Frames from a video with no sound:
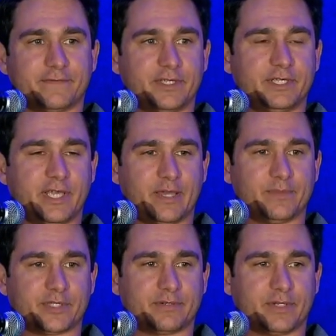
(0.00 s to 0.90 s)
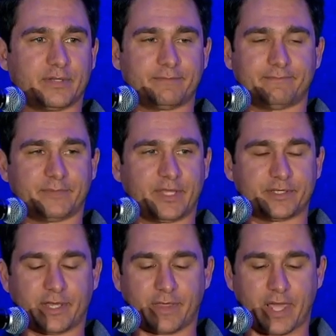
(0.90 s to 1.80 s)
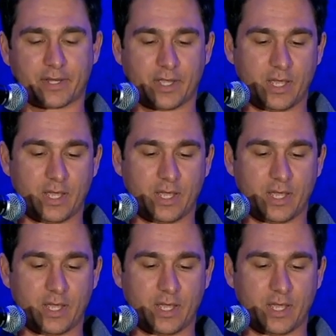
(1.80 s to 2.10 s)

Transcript: to DMs and, and things like that.